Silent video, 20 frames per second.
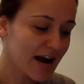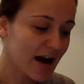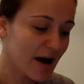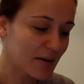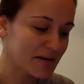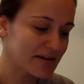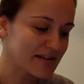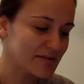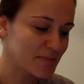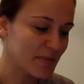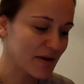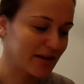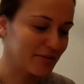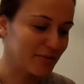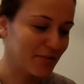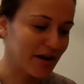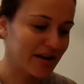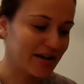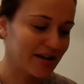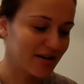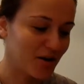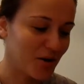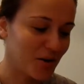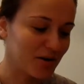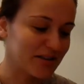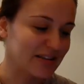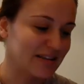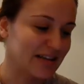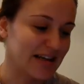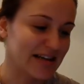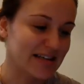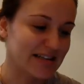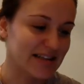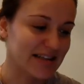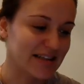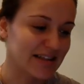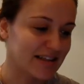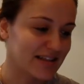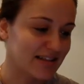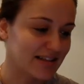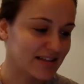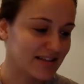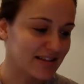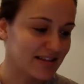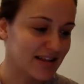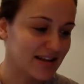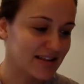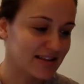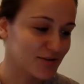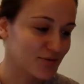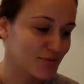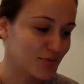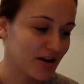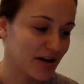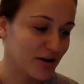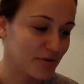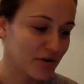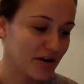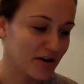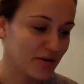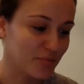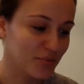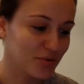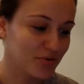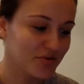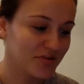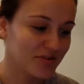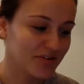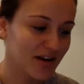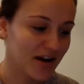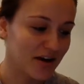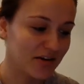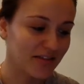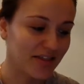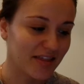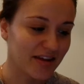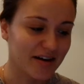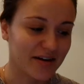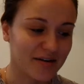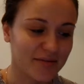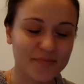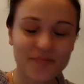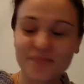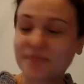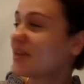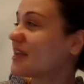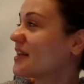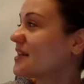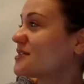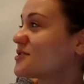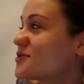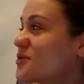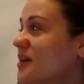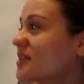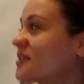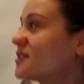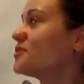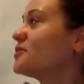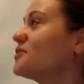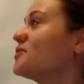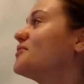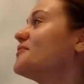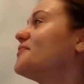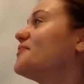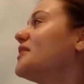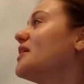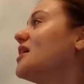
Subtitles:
how I spend my holidays, and that's what I want to put out there. It's quite cool.